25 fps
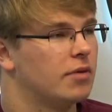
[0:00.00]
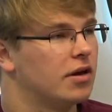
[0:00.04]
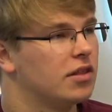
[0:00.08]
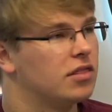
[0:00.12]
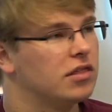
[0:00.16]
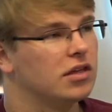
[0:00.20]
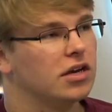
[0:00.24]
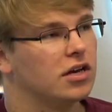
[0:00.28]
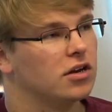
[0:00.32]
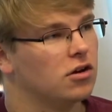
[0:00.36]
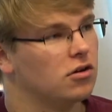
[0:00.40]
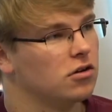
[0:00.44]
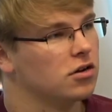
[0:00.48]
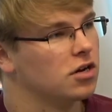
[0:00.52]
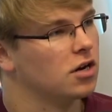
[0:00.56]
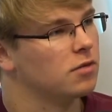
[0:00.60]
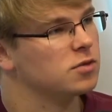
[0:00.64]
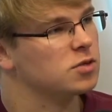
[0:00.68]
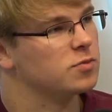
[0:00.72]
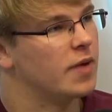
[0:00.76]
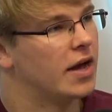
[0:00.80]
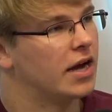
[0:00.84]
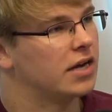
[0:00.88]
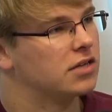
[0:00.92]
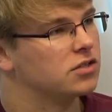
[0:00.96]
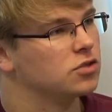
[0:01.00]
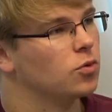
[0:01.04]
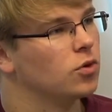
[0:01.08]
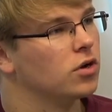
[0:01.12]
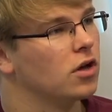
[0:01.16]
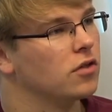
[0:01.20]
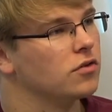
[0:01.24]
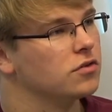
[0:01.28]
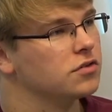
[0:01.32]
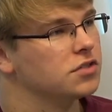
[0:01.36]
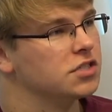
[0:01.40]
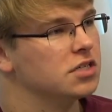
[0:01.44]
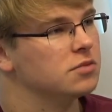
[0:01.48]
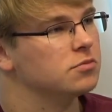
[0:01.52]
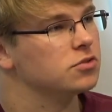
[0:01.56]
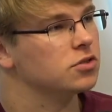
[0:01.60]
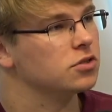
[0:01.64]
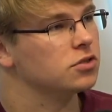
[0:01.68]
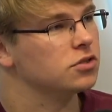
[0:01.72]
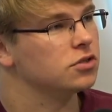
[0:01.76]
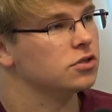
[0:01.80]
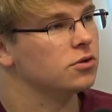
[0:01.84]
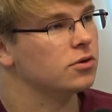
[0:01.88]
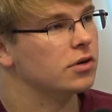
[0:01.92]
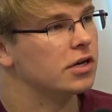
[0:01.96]
I think it all comes back to what other teams are
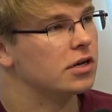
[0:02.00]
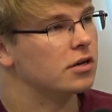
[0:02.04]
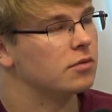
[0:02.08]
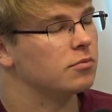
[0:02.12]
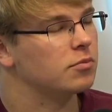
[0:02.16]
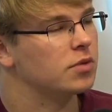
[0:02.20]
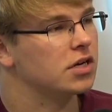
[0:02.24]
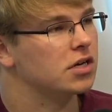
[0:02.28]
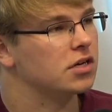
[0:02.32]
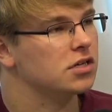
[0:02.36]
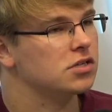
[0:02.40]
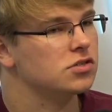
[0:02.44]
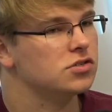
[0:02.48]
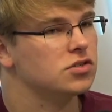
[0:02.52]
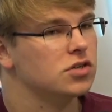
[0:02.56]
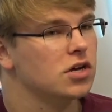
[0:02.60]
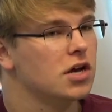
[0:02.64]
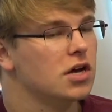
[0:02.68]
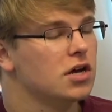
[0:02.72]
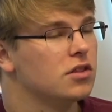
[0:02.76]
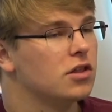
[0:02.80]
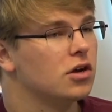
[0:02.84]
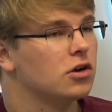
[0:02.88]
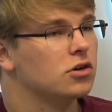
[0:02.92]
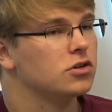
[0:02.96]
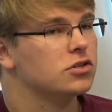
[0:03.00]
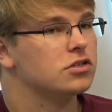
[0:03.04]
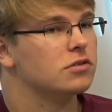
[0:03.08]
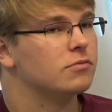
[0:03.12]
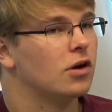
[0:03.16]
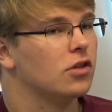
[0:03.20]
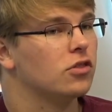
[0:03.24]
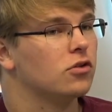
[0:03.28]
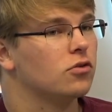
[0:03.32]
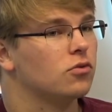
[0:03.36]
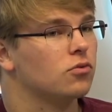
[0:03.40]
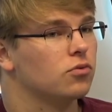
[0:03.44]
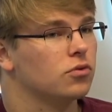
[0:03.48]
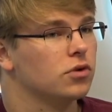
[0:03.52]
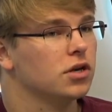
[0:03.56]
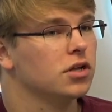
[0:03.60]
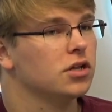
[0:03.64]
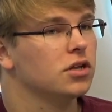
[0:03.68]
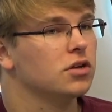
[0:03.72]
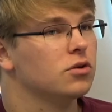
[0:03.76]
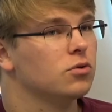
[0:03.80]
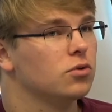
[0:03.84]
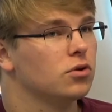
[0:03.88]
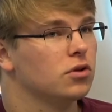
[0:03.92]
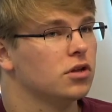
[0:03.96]
doing, because there are some other
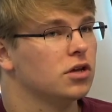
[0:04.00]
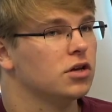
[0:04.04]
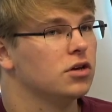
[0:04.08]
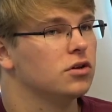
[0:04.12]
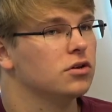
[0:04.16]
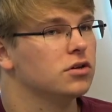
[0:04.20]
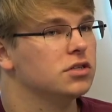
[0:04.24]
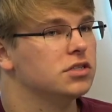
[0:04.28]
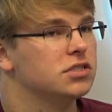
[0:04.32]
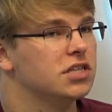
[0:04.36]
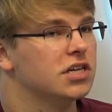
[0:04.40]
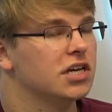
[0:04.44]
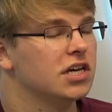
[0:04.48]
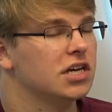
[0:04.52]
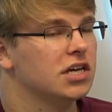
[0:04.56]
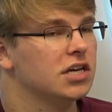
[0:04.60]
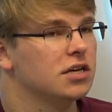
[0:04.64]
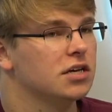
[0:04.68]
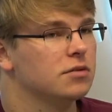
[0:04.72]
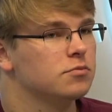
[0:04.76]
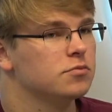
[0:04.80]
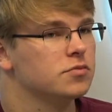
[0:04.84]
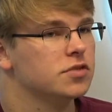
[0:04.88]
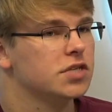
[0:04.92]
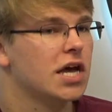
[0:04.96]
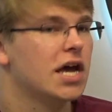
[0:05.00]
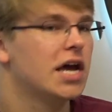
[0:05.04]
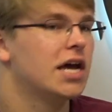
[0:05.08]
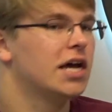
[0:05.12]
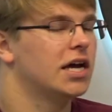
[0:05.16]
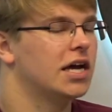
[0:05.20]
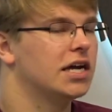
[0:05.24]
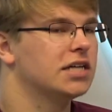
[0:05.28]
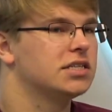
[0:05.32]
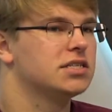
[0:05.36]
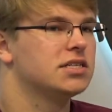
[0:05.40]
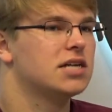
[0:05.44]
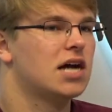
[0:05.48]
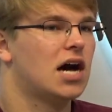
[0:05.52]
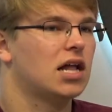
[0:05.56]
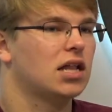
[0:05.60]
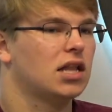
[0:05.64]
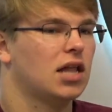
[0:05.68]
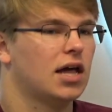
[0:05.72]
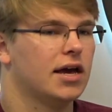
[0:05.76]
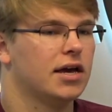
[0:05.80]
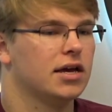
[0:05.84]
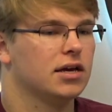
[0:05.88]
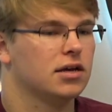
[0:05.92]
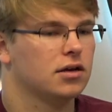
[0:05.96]
really, really good teams. It's not
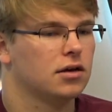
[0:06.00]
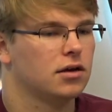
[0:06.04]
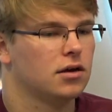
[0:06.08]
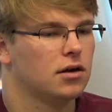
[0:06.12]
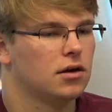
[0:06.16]
like